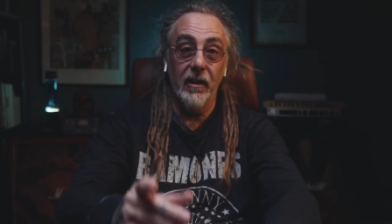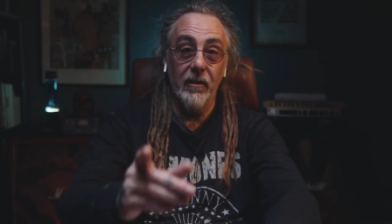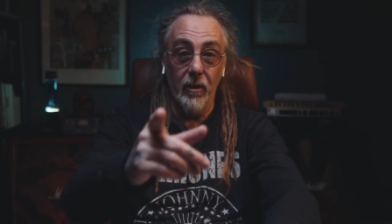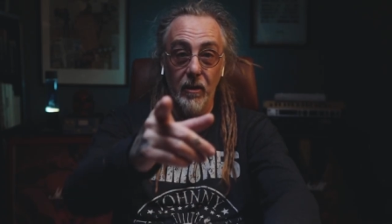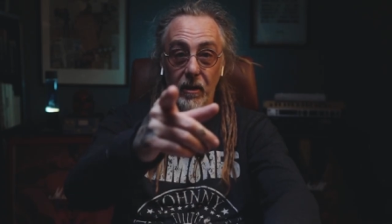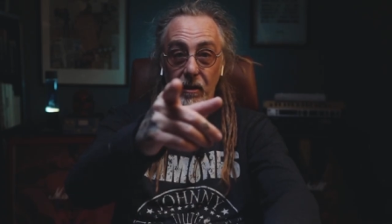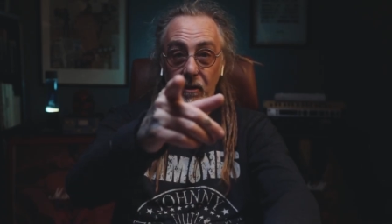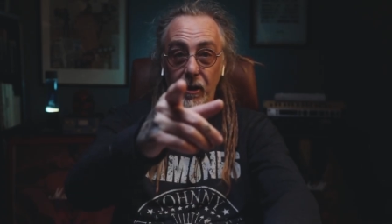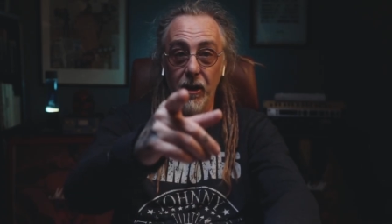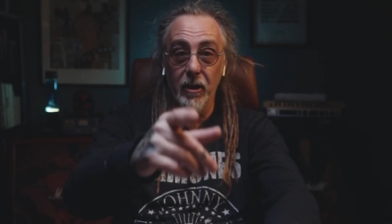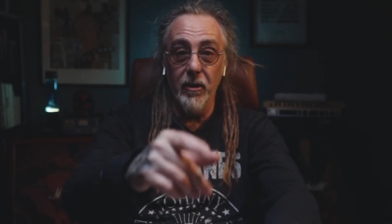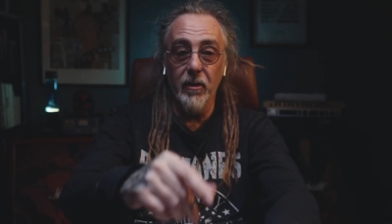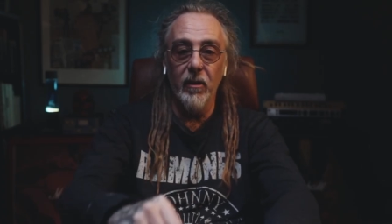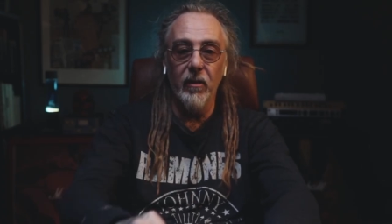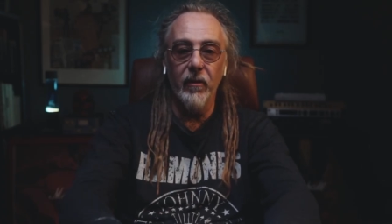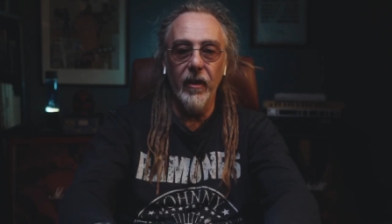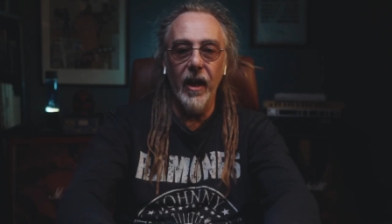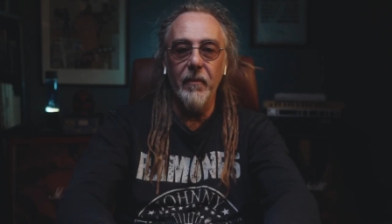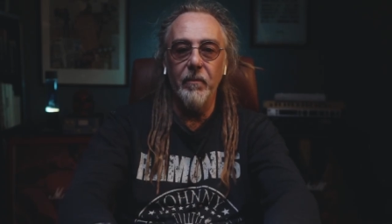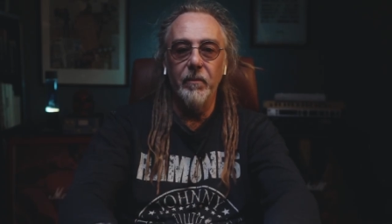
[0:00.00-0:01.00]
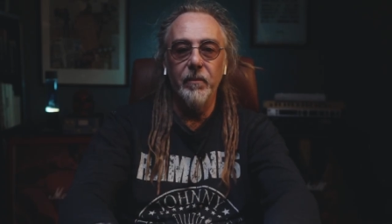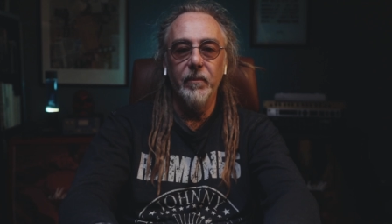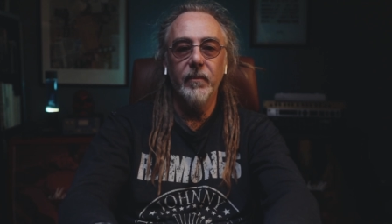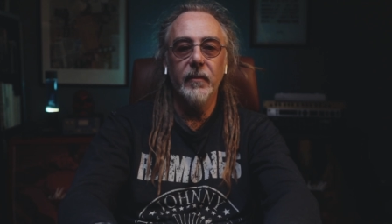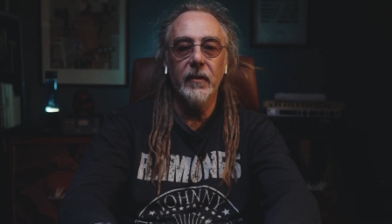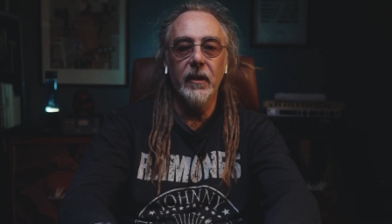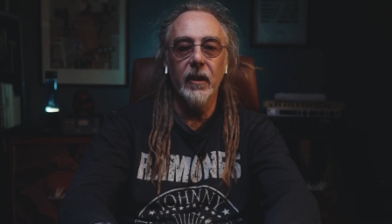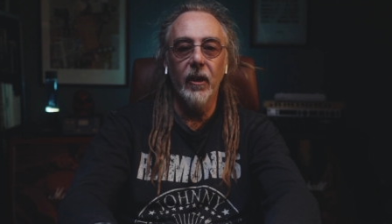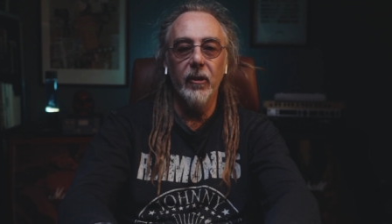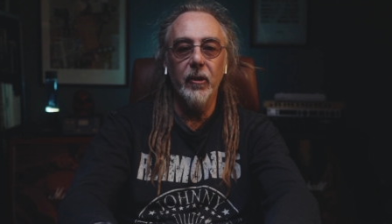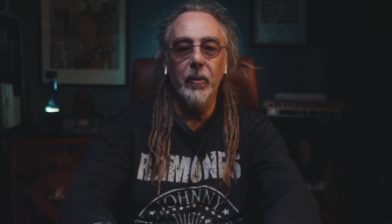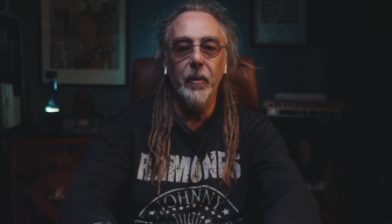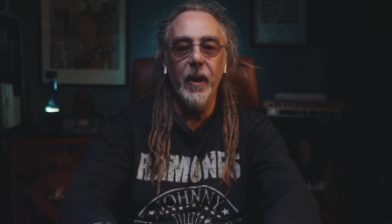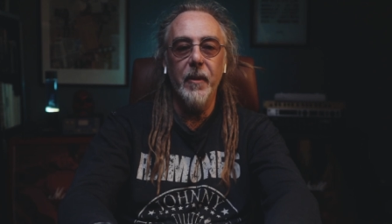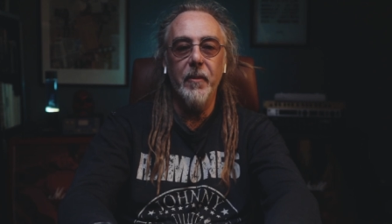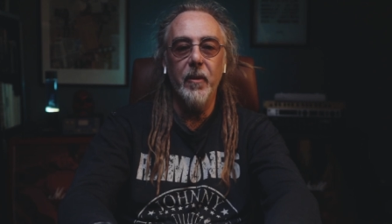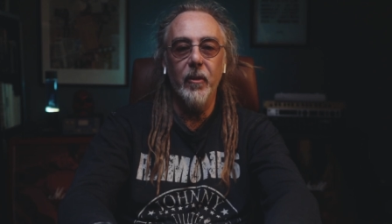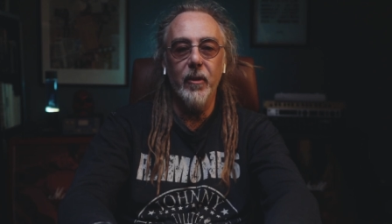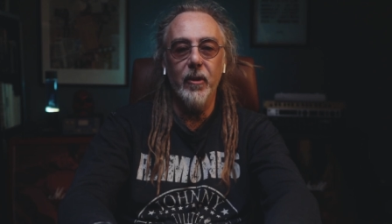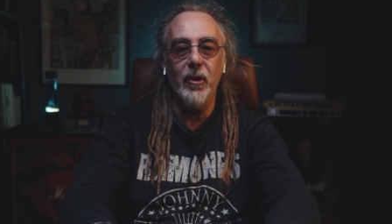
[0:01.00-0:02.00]
Look, Google them, you know, the
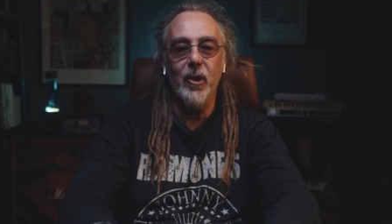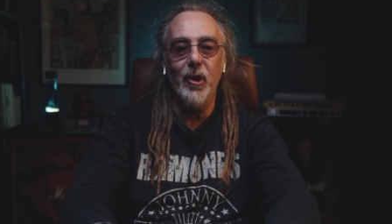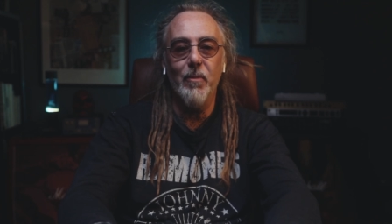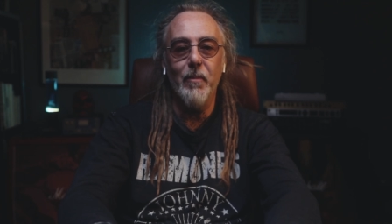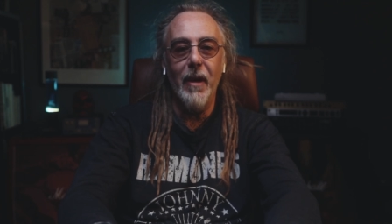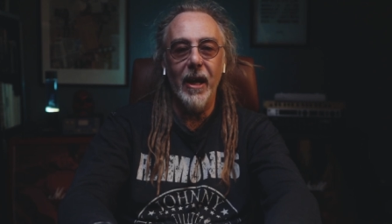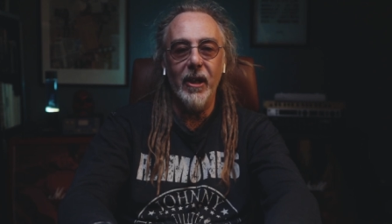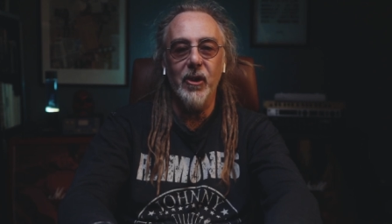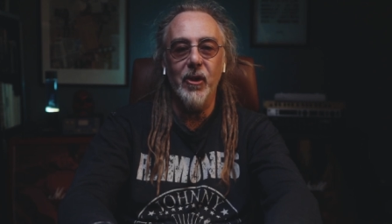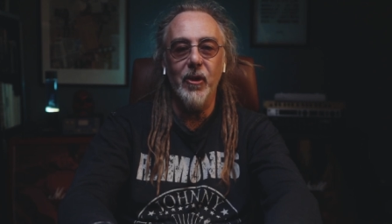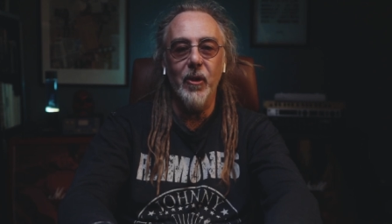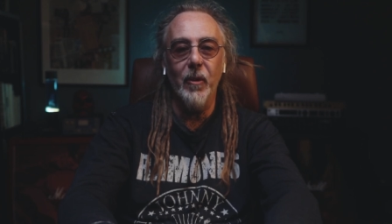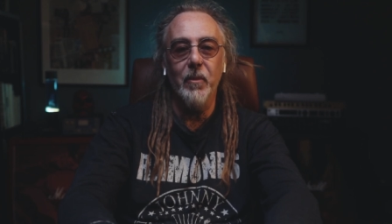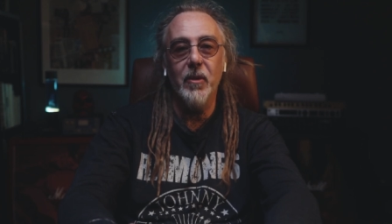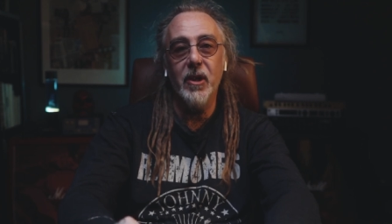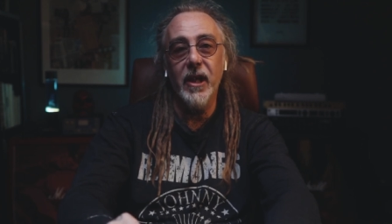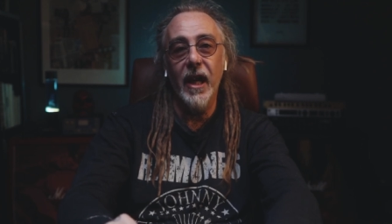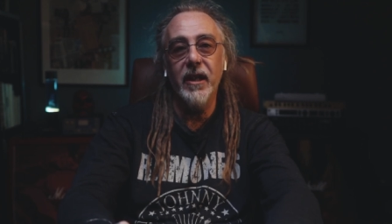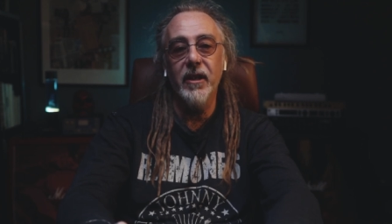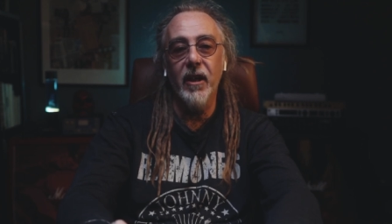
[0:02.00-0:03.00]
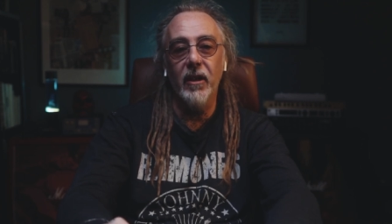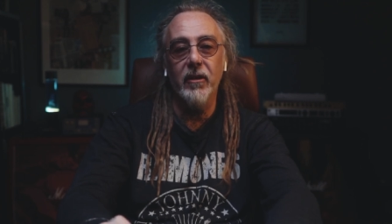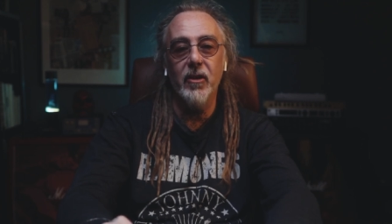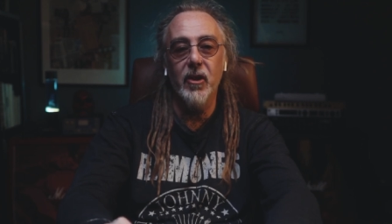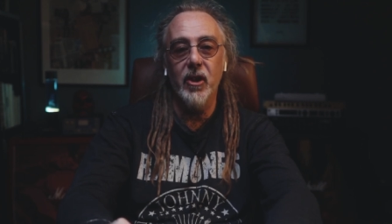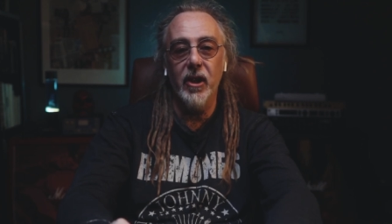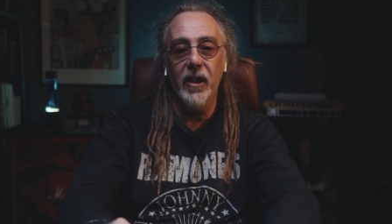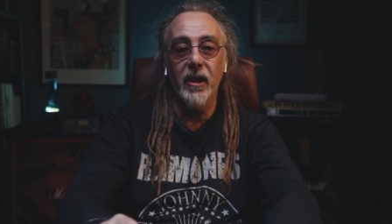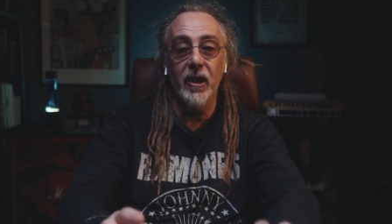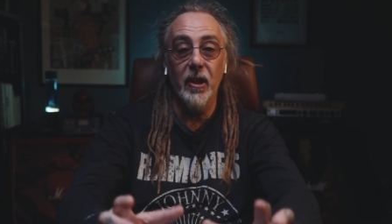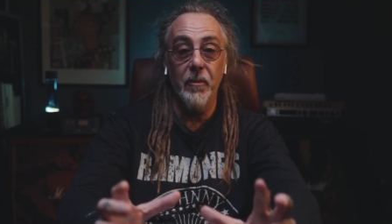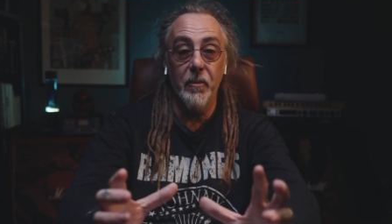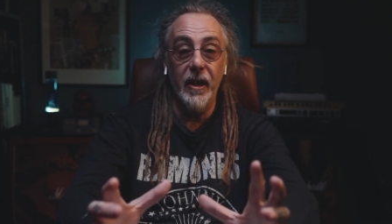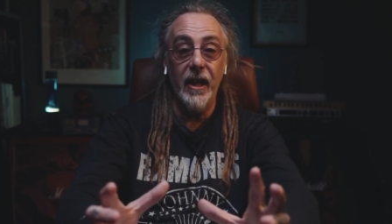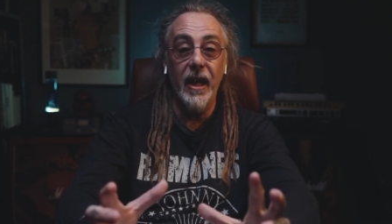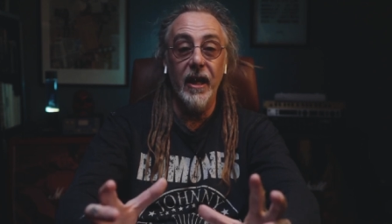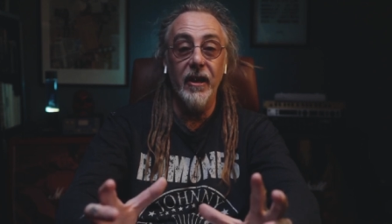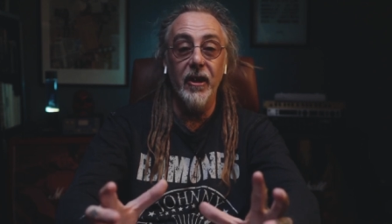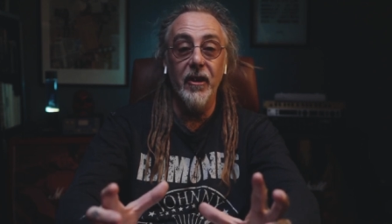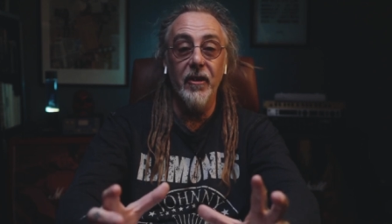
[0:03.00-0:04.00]
people that smashed up technology at the
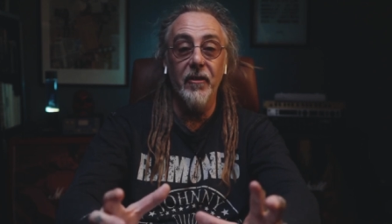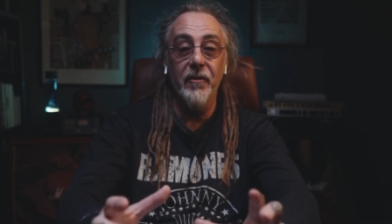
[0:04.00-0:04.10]
beginning